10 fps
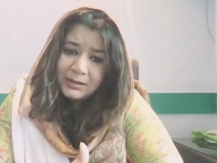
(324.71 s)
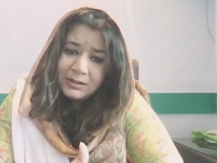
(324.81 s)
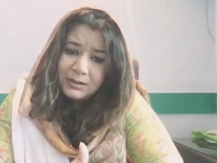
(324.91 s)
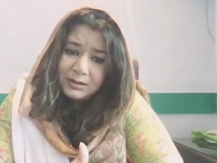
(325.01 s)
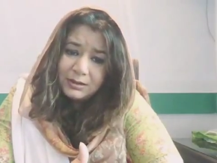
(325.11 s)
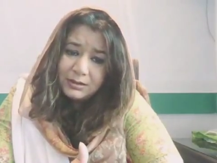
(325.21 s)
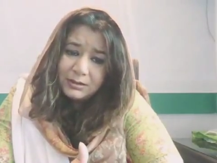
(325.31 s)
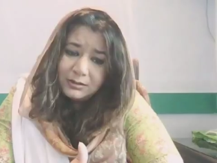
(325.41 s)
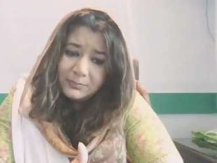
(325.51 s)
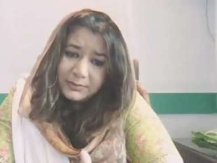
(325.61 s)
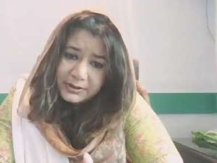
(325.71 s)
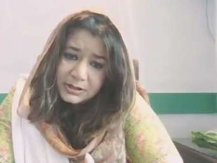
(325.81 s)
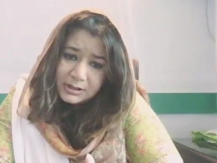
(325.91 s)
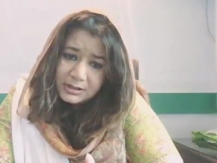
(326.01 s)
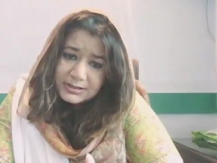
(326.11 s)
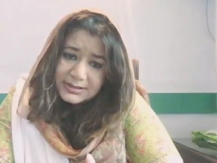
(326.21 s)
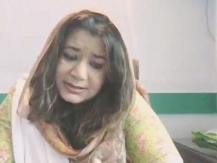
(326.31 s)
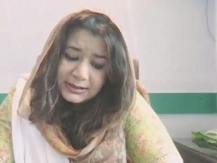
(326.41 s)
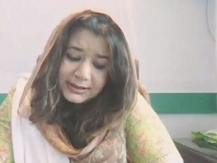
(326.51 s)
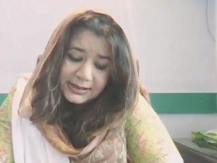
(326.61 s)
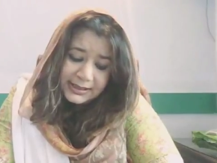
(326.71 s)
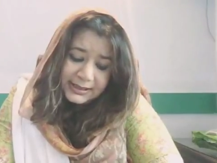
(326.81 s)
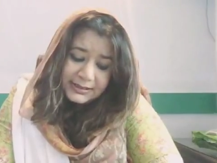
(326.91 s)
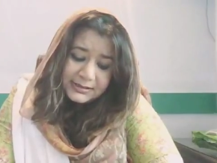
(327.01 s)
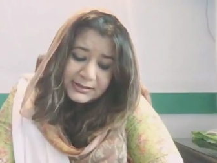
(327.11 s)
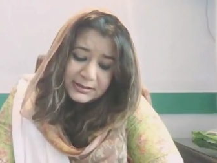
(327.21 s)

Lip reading: Murdochs, and